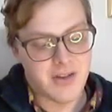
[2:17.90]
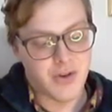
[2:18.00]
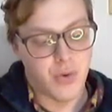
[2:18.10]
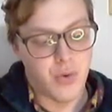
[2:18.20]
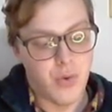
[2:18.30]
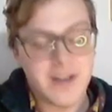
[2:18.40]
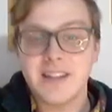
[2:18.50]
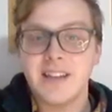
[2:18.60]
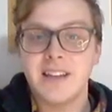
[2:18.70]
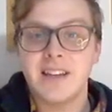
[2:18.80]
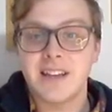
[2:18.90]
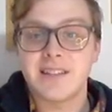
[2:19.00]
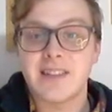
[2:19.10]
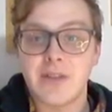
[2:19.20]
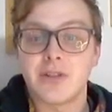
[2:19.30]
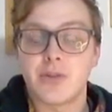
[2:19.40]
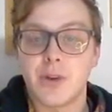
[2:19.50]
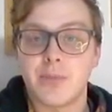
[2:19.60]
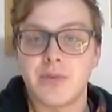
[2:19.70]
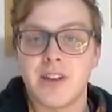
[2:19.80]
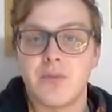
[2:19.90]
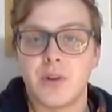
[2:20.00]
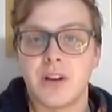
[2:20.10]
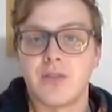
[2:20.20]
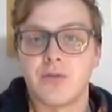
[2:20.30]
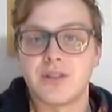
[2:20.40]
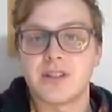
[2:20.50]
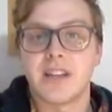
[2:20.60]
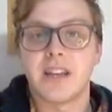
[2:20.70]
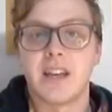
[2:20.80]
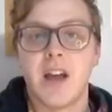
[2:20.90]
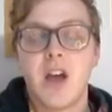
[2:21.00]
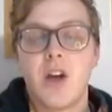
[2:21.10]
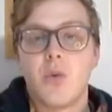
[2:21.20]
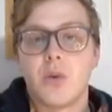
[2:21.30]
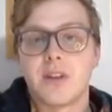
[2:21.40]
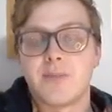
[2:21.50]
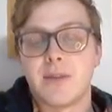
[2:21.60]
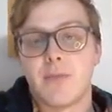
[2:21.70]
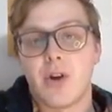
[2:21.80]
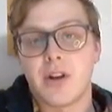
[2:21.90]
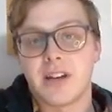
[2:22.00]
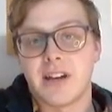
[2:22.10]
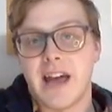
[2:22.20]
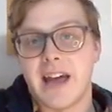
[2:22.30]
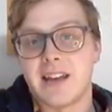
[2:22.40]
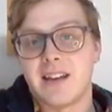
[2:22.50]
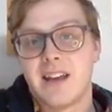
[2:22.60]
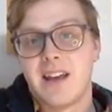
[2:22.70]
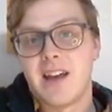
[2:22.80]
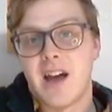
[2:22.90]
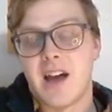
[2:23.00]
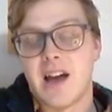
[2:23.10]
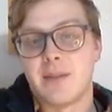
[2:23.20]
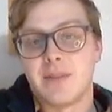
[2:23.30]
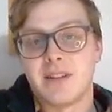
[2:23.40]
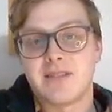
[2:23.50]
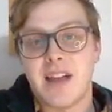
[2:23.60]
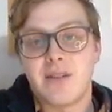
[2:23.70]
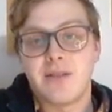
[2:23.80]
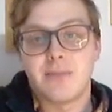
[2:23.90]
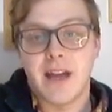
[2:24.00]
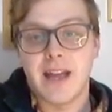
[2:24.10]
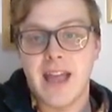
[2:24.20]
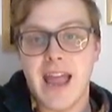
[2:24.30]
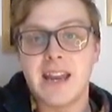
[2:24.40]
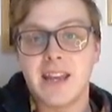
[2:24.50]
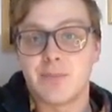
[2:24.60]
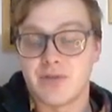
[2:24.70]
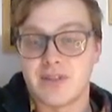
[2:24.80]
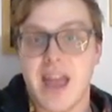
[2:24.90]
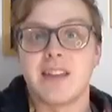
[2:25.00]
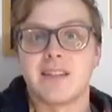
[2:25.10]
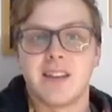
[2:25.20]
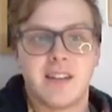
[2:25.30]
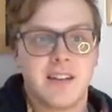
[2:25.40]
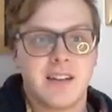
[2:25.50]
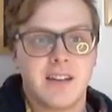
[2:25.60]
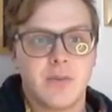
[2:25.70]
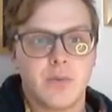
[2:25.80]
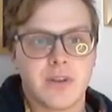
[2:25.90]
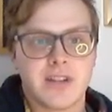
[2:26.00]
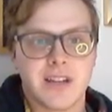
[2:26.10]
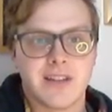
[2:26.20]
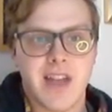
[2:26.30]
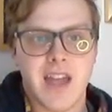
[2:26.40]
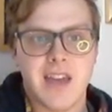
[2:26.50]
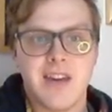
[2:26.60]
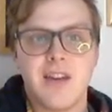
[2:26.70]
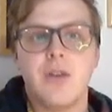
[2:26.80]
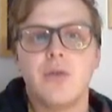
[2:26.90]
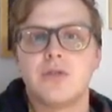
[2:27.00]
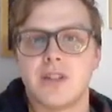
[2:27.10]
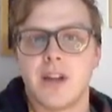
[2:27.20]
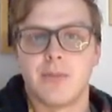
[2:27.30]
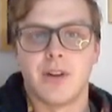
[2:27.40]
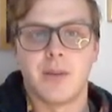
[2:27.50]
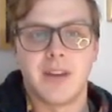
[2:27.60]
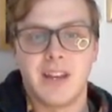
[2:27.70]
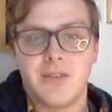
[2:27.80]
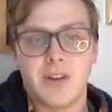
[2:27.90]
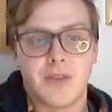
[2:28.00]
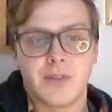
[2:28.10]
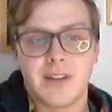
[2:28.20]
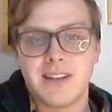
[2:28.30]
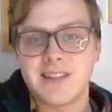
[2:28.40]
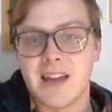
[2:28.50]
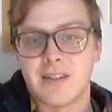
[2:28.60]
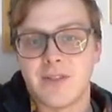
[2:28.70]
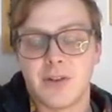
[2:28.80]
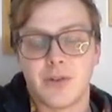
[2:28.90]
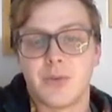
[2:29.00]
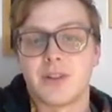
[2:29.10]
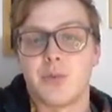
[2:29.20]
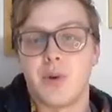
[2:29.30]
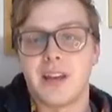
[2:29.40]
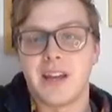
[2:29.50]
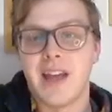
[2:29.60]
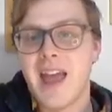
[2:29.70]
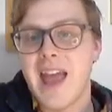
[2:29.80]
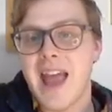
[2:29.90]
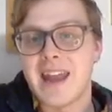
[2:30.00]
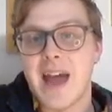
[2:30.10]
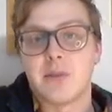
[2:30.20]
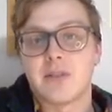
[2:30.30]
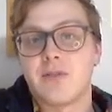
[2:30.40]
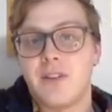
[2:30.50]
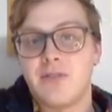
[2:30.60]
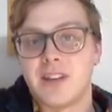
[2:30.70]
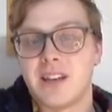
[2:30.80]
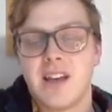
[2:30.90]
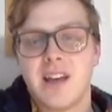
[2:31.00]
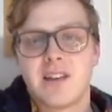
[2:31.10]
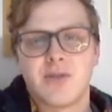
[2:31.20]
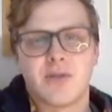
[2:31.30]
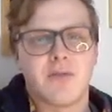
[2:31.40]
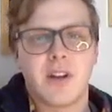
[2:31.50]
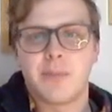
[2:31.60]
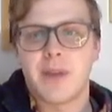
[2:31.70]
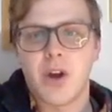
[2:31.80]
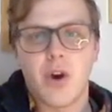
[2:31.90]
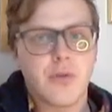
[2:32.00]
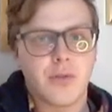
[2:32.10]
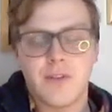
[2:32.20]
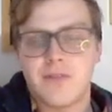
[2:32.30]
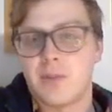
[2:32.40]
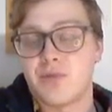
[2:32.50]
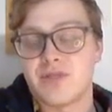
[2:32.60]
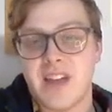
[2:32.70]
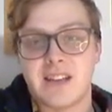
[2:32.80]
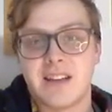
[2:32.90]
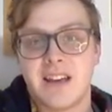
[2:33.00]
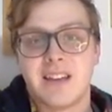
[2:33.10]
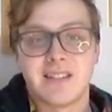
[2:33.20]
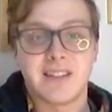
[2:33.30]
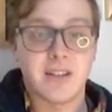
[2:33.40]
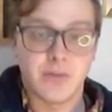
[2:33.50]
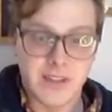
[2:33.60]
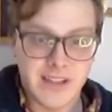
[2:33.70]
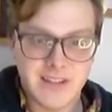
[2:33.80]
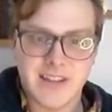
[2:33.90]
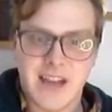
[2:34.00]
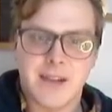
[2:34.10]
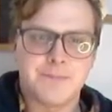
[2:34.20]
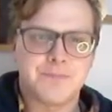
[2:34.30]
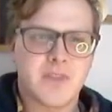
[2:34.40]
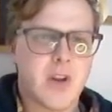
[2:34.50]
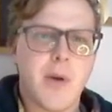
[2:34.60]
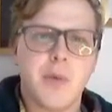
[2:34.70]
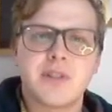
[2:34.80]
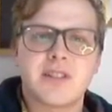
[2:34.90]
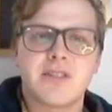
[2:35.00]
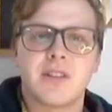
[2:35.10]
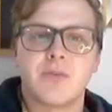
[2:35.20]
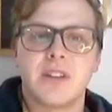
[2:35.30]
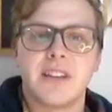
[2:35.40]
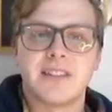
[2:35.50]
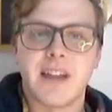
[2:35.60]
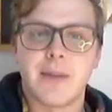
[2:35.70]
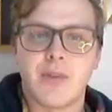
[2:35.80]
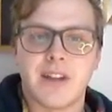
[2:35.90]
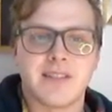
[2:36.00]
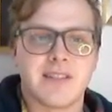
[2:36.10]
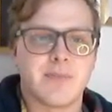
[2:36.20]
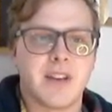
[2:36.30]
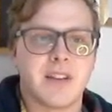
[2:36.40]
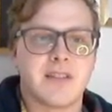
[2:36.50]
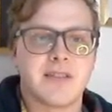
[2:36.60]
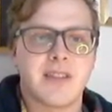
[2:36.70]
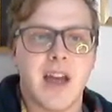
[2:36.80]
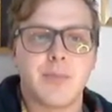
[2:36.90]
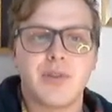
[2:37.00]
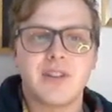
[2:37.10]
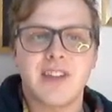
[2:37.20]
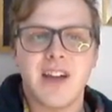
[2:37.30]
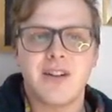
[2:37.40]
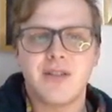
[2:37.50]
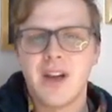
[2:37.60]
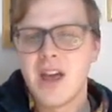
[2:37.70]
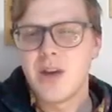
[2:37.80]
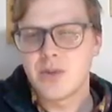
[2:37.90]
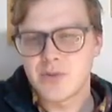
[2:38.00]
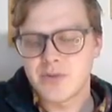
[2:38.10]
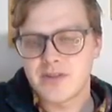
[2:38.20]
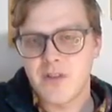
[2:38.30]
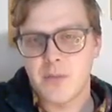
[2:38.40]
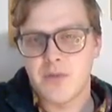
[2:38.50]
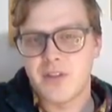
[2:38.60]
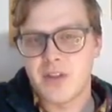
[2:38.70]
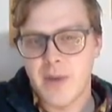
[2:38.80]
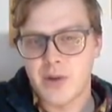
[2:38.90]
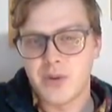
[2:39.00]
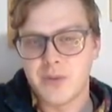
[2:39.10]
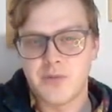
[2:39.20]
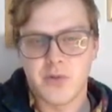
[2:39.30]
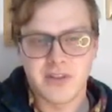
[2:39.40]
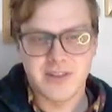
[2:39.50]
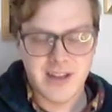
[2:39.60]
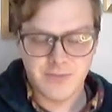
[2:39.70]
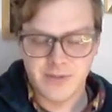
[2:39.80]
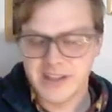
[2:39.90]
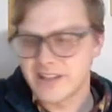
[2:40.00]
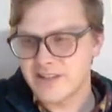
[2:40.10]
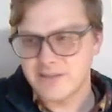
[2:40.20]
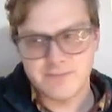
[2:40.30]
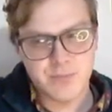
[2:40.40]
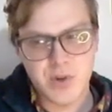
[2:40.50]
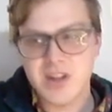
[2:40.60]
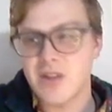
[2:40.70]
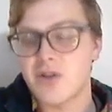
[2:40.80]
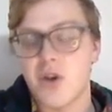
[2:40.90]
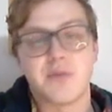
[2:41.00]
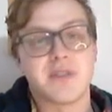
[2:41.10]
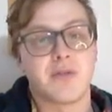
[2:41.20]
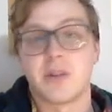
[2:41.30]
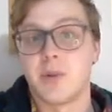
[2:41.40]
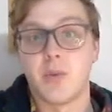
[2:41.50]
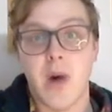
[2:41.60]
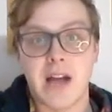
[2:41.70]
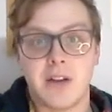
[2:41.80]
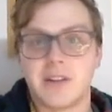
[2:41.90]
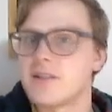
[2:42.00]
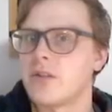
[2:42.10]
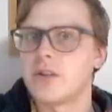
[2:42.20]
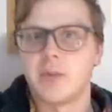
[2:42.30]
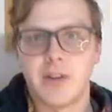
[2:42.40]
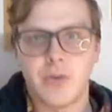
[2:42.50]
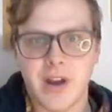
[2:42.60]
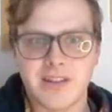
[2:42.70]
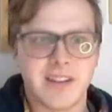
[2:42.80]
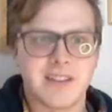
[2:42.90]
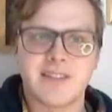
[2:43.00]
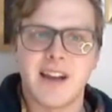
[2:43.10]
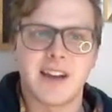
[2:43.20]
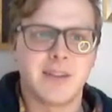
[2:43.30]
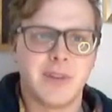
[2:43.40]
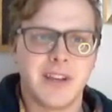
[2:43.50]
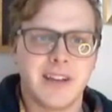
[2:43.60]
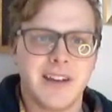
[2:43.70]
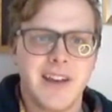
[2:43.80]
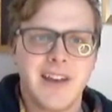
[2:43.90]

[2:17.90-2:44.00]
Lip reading: 20, it's down to 20% of what it originally was being marketed at. It's down by 80%, which is a huge number. I mean, even on release day, it fell to 120, and now it's 50. So it's fallen by over 50% since release day. So how about we just look at release day prices? Because pre-sale, which was November 5th, about a week before the set release, pre-sale is always going to be wild. It's going to be crazy. It's not going to be